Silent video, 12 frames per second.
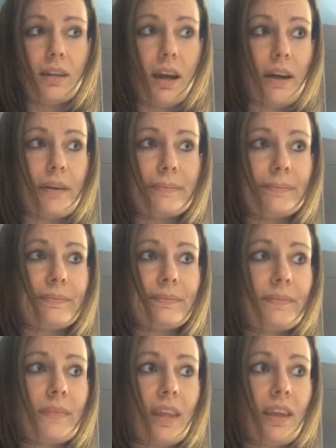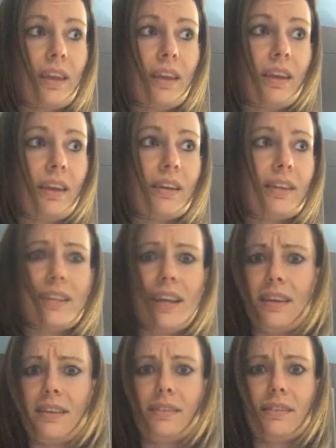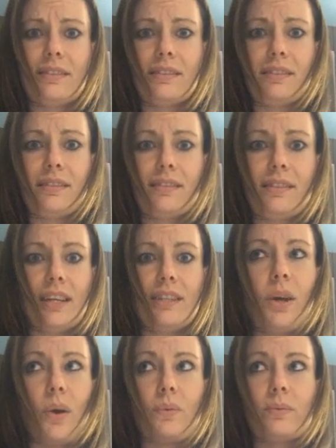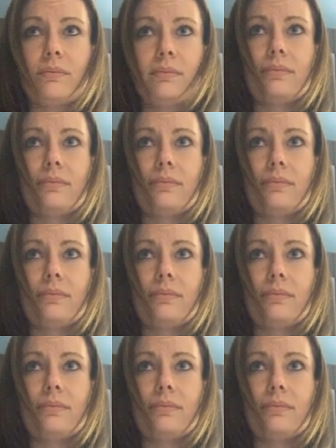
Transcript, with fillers: Because um, I, I don't,